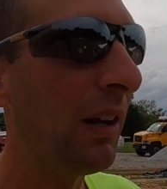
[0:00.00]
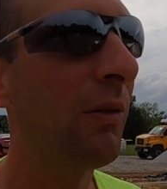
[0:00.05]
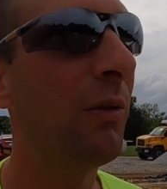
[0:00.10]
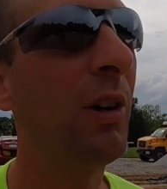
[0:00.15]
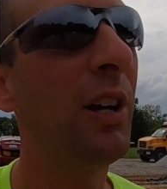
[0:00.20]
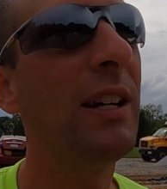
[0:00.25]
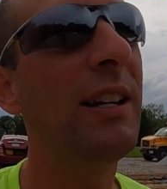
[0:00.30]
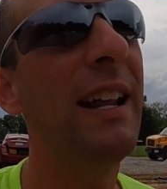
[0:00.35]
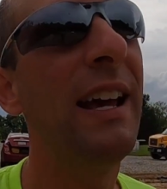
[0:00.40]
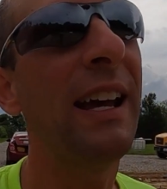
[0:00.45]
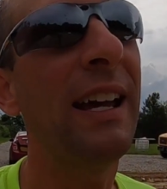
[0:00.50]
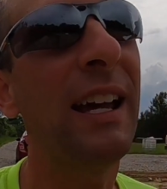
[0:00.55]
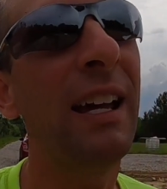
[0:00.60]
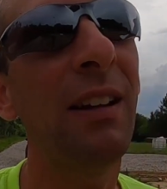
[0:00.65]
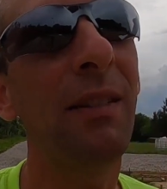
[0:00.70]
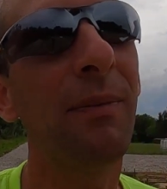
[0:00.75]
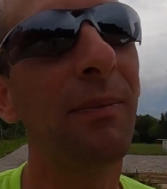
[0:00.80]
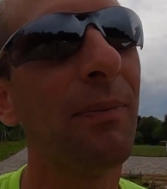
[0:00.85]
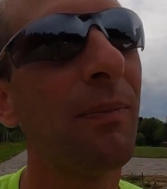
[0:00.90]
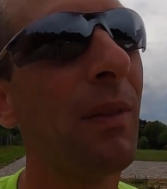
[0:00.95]
and re-dig
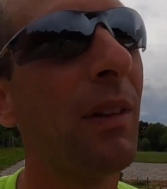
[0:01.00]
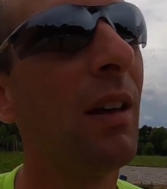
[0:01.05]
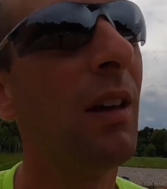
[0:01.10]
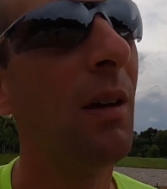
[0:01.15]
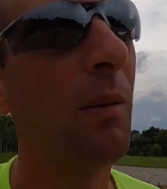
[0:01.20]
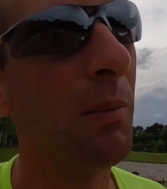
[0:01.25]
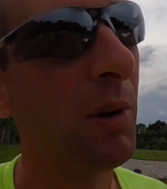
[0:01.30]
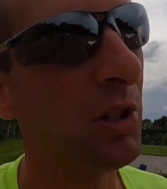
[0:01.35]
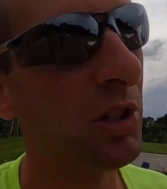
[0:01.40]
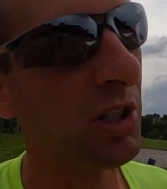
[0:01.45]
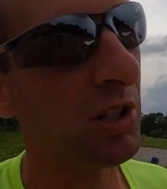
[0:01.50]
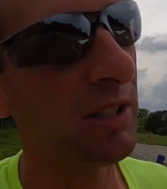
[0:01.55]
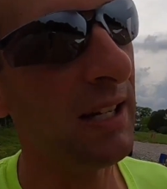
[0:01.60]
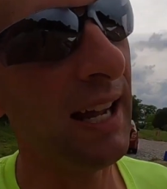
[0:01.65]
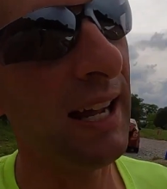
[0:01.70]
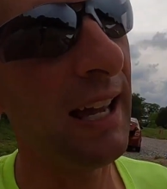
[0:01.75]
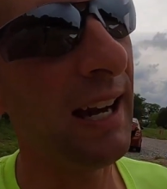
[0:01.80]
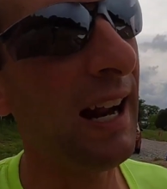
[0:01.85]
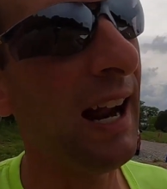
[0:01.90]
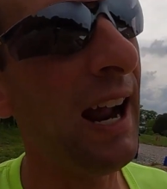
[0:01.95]
it, but just
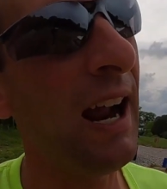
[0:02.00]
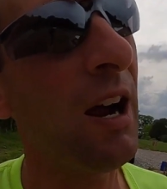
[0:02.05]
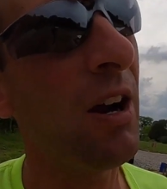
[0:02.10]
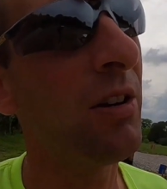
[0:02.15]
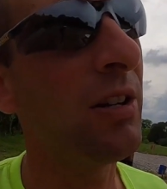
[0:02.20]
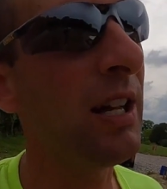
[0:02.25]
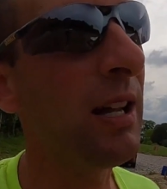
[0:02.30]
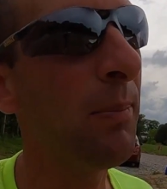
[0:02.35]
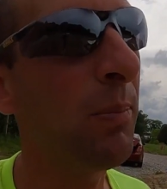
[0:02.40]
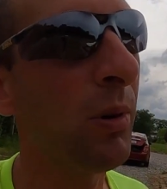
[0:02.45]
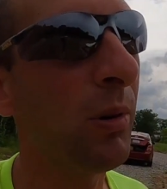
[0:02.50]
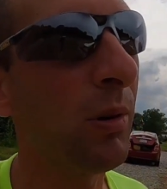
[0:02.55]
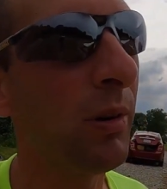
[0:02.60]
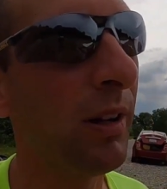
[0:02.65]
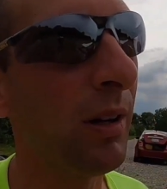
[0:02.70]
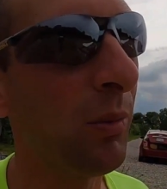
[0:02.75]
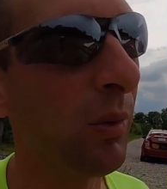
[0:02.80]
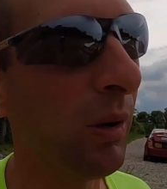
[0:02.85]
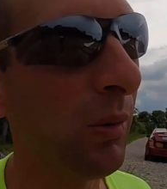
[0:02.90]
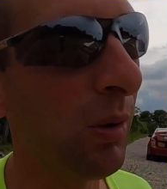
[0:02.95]
dig it a hair
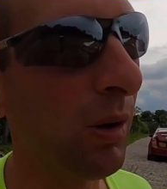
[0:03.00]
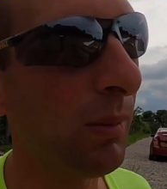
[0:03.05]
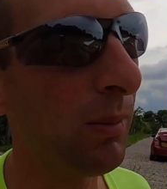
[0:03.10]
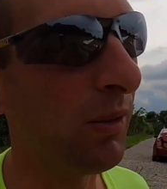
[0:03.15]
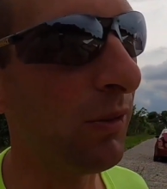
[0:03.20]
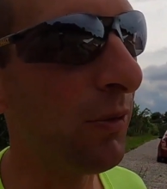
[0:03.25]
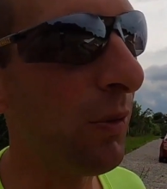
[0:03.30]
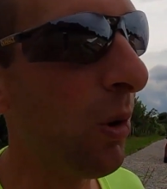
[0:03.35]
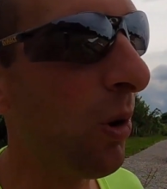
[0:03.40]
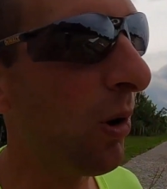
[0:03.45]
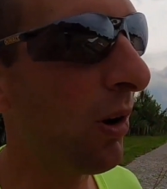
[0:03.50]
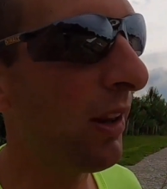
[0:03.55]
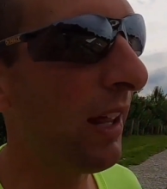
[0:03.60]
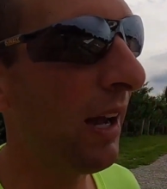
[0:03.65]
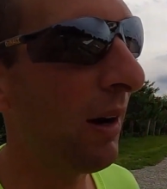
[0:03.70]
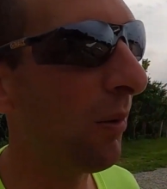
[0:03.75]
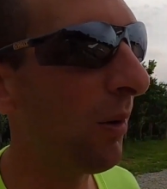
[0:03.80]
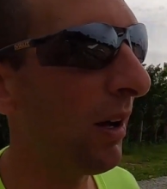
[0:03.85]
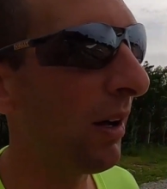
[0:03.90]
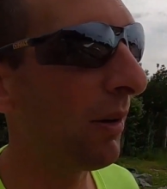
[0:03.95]
deeper than we were before.
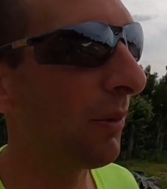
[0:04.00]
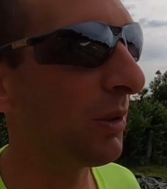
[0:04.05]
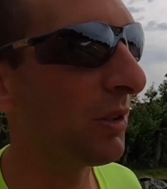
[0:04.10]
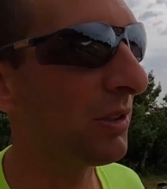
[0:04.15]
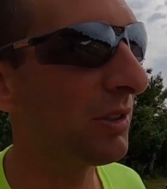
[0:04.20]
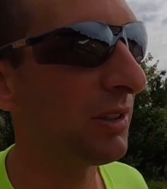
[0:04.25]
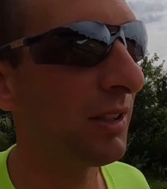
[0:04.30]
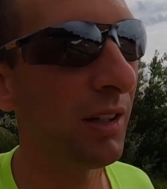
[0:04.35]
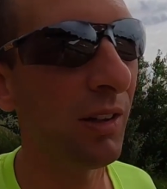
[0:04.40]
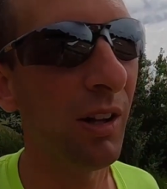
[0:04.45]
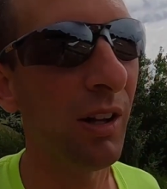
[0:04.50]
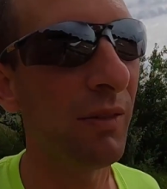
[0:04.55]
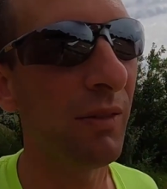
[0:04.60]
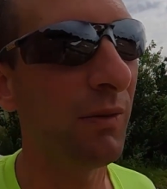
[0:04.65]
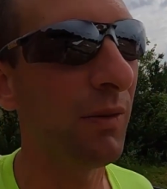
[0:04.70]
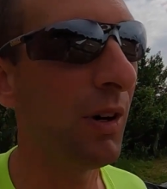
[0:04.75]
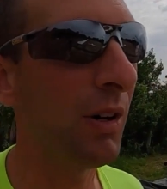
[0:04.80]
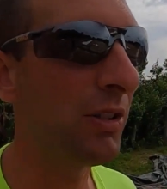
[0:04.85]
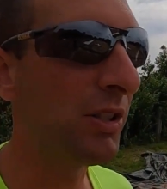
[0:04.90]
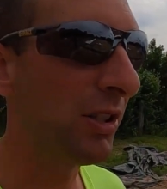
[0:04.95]
That way it was still
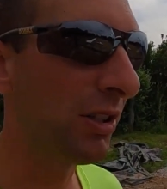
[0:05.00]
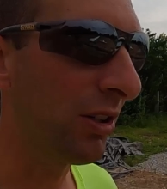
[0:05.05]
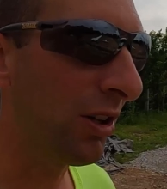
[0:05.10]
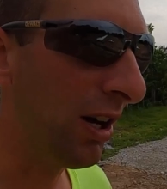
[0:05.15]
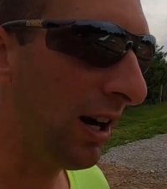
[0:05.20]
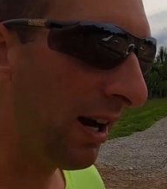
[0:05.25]
on virgin